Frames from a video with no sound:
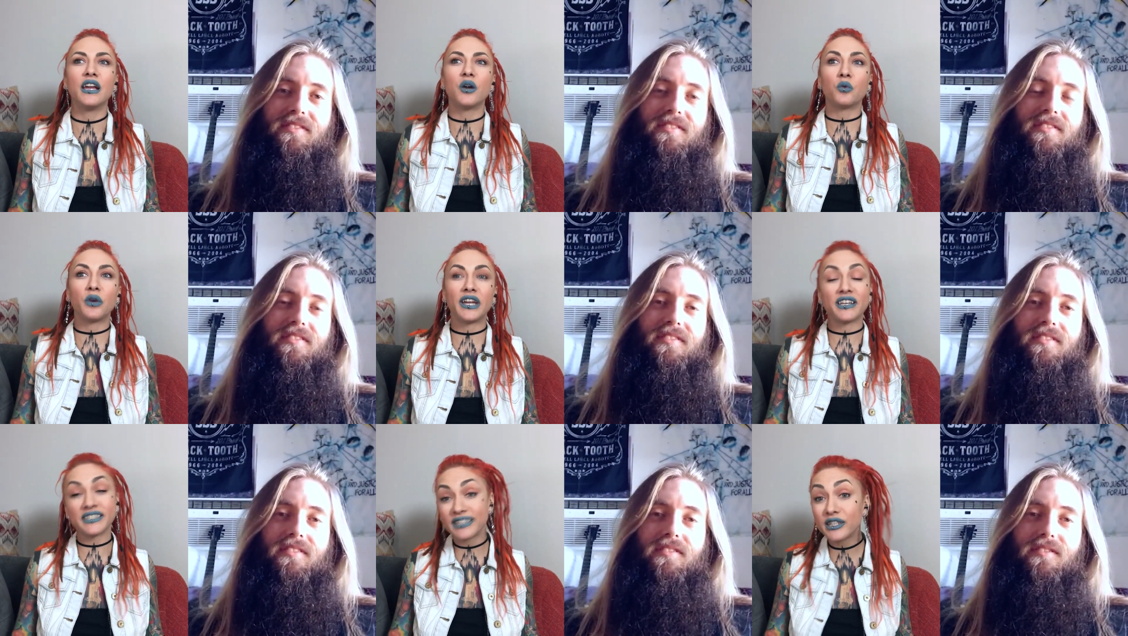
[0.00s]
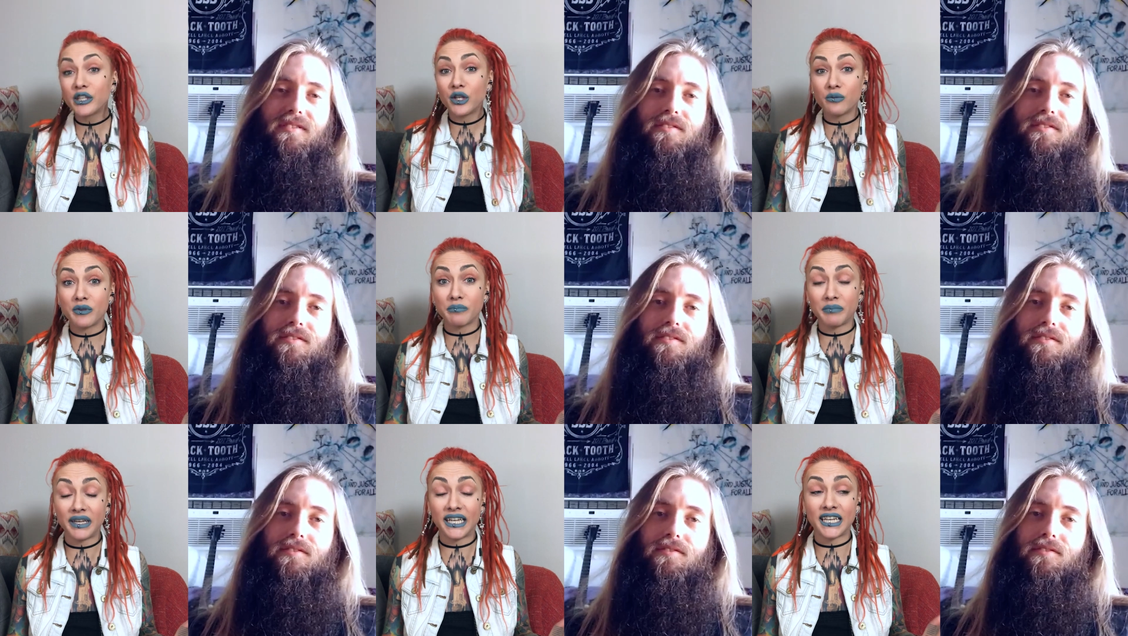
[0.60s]
Speaker 1: we are still
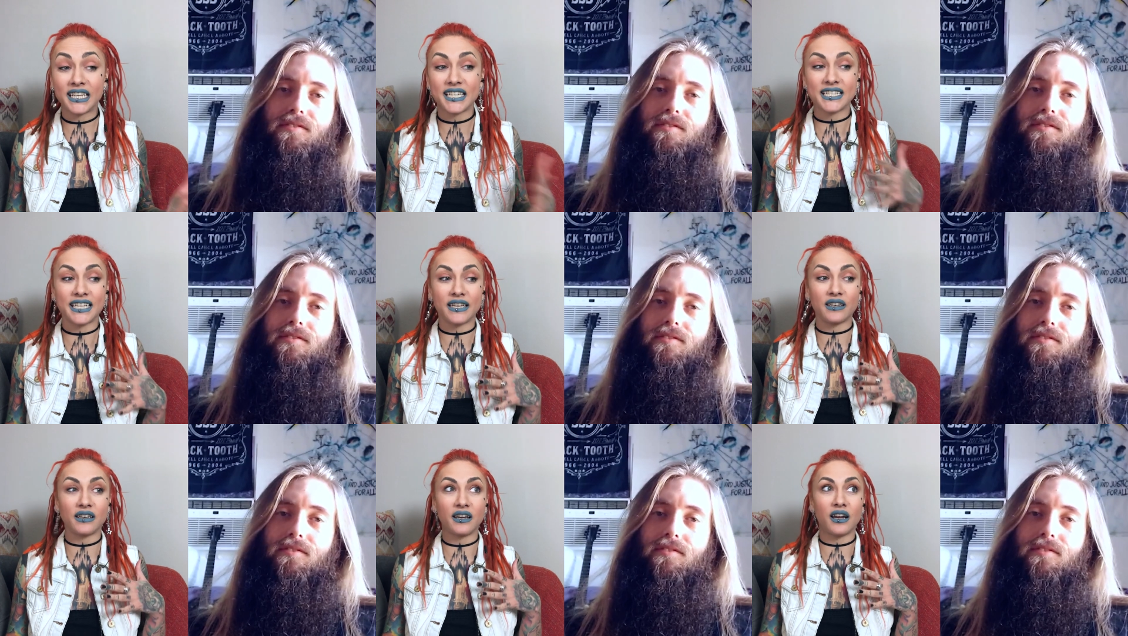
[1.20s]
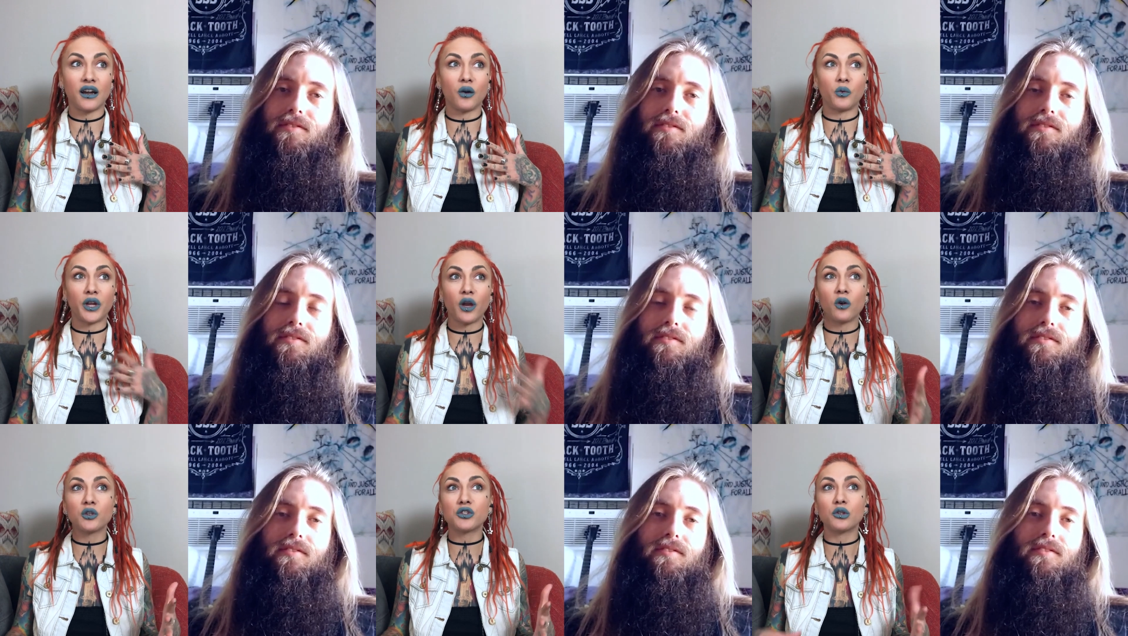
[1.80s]
human beings, and uh,
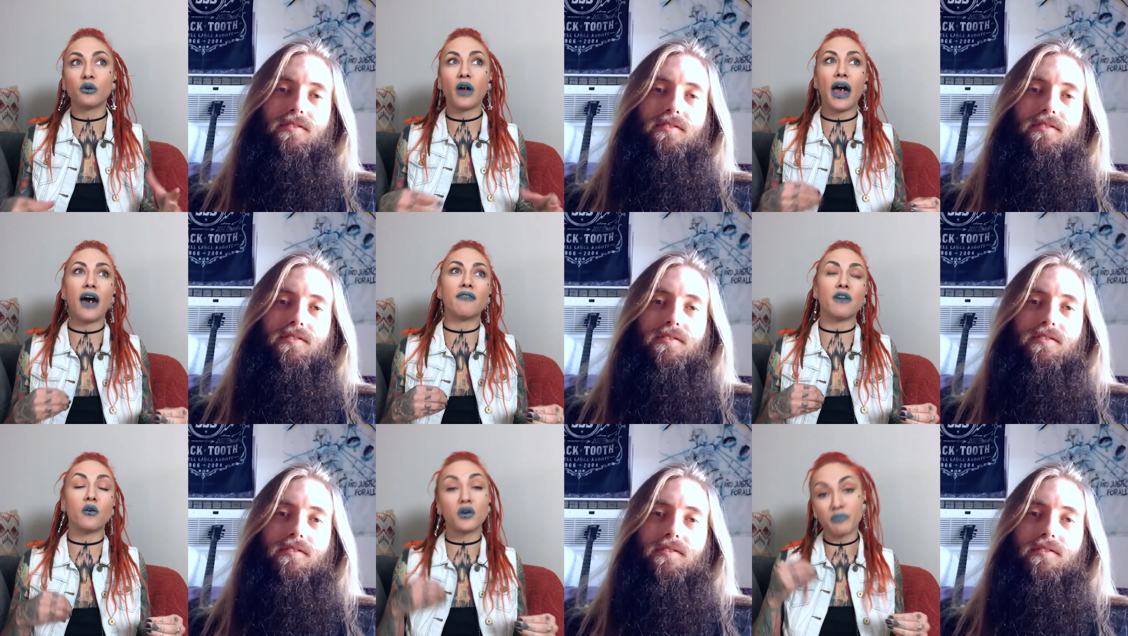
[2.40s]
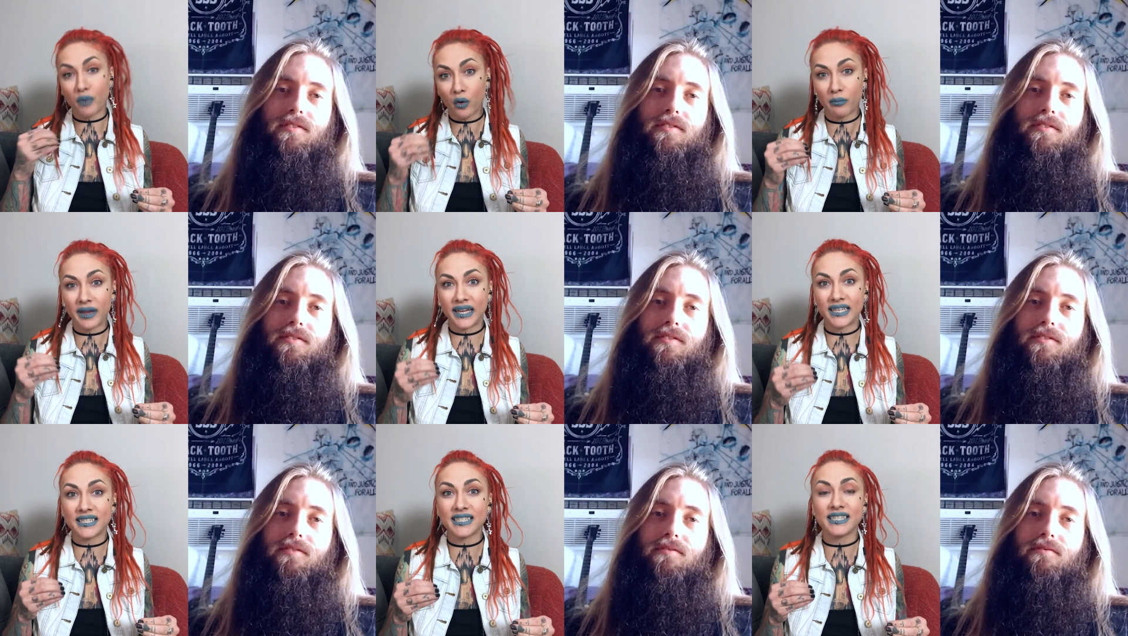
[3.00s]
we also have our
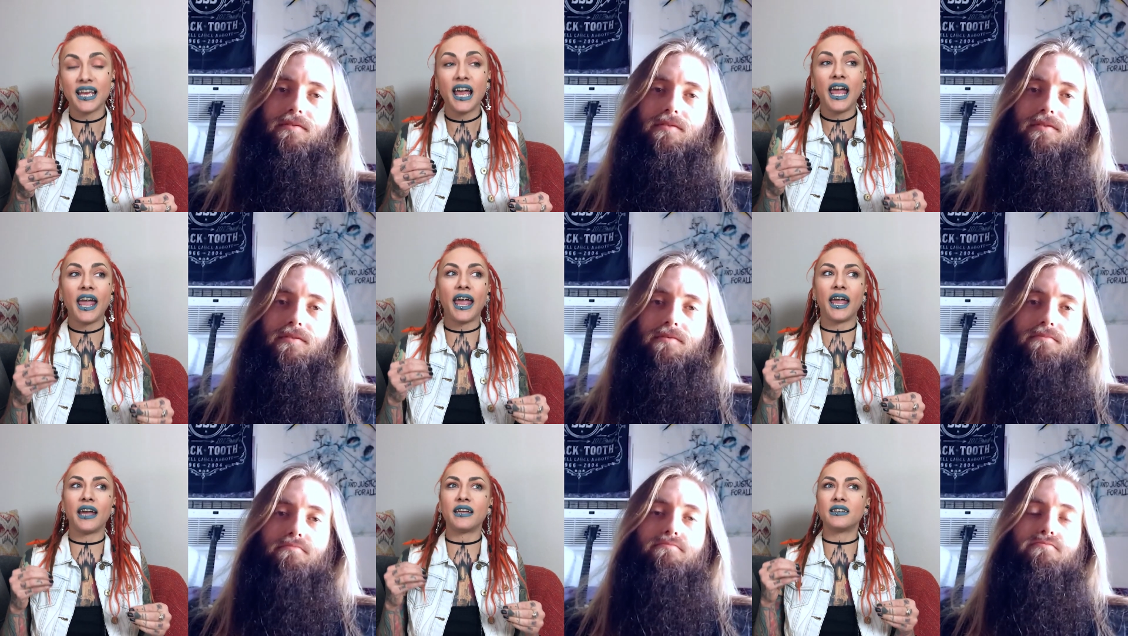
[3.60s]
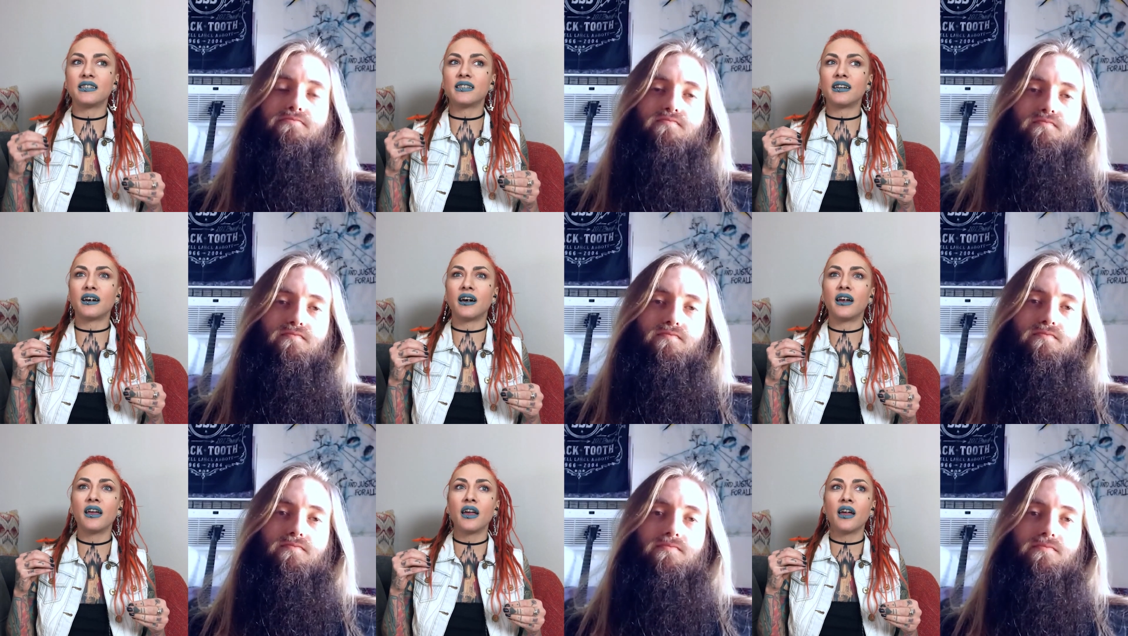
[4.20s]
moments. And
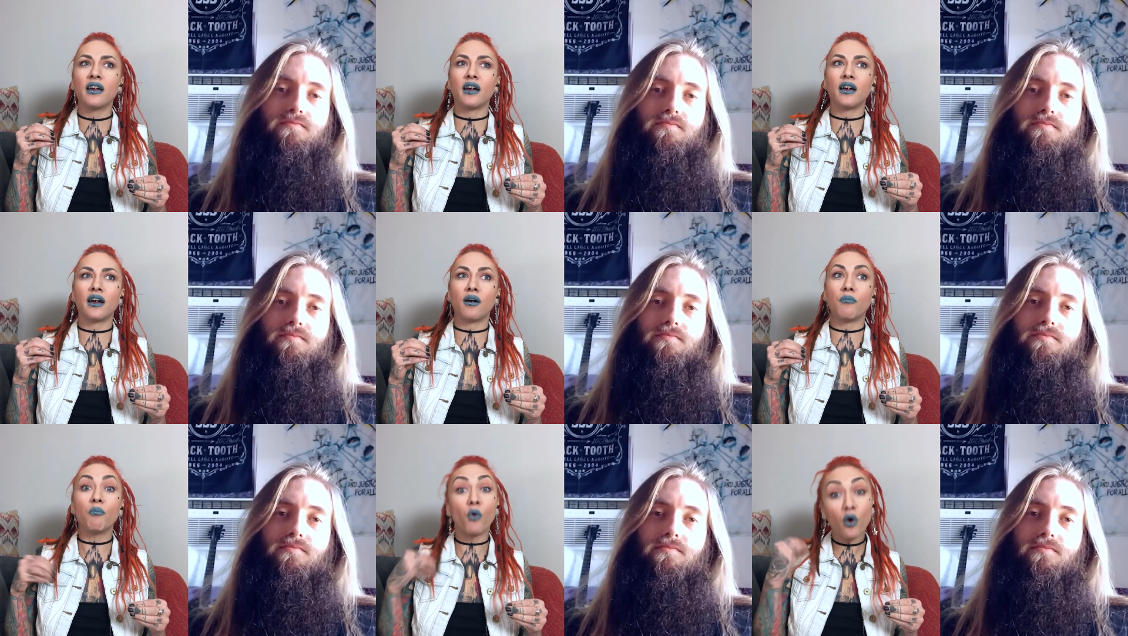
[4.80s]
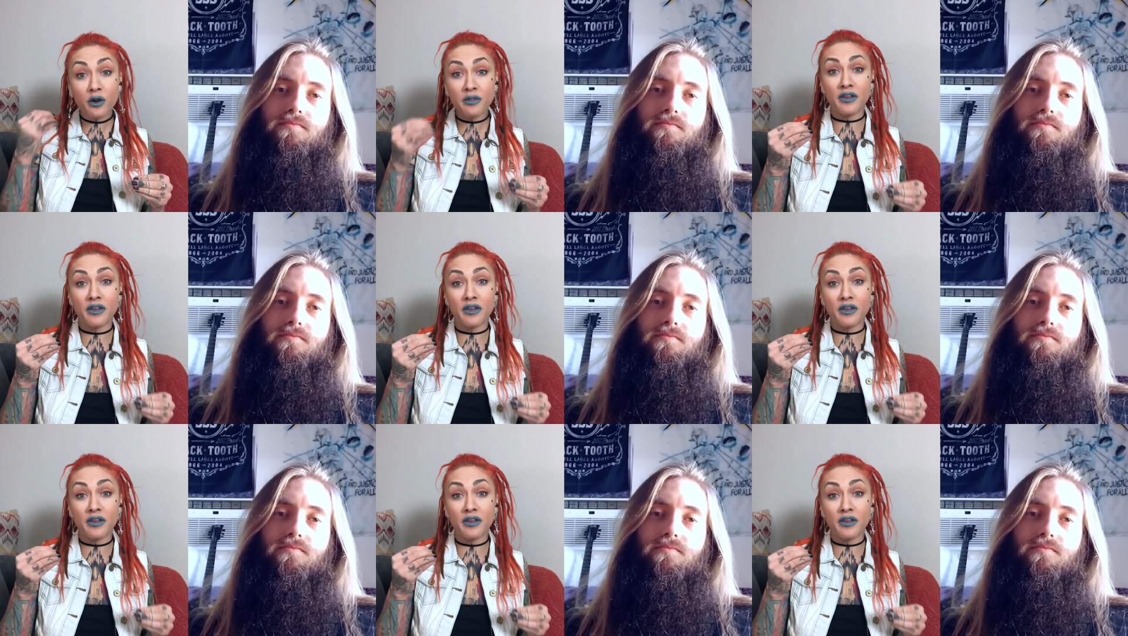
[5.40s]
uh, uh, more